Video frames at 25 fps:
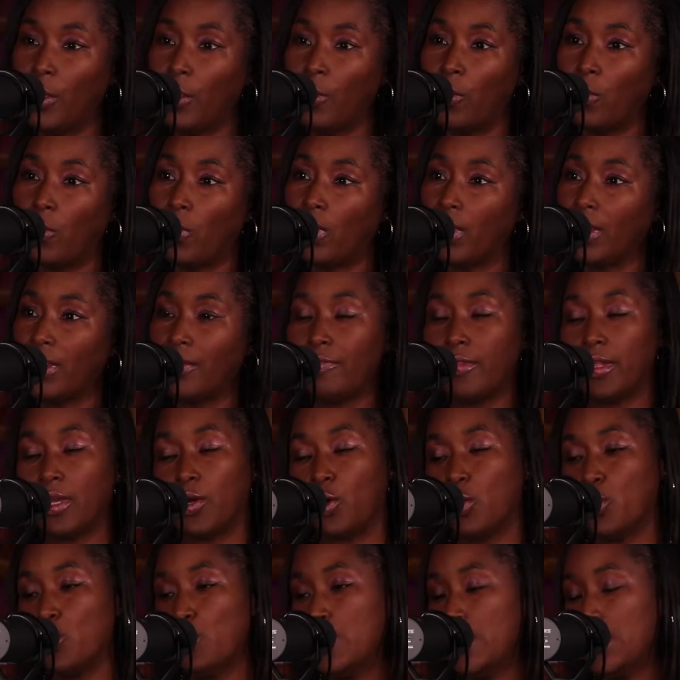or if they're
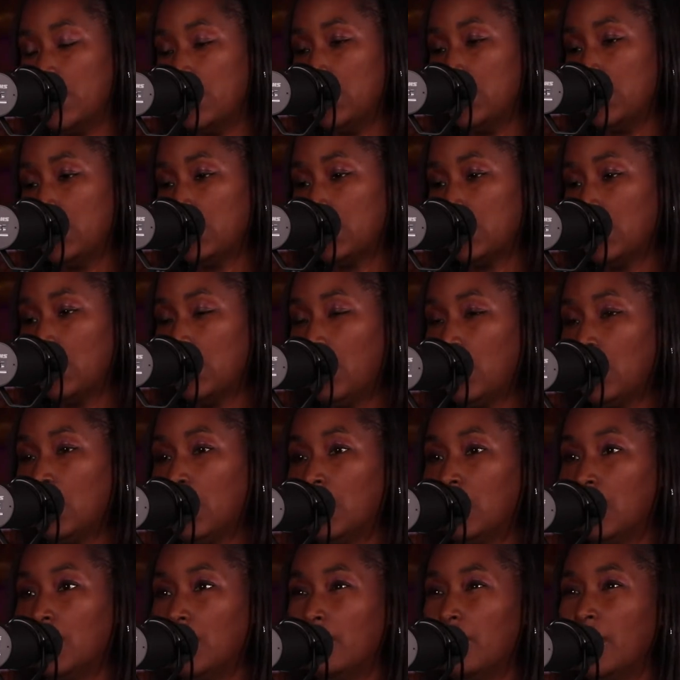obese.
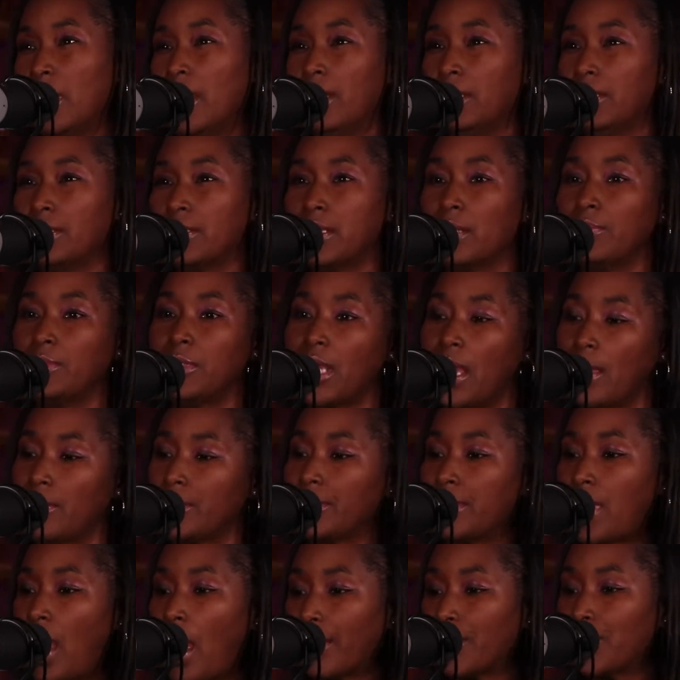And
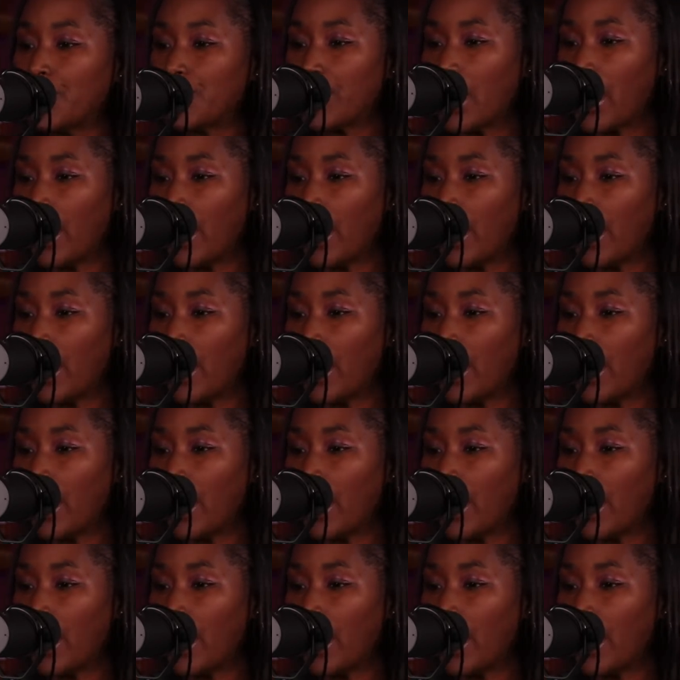sometimes doctors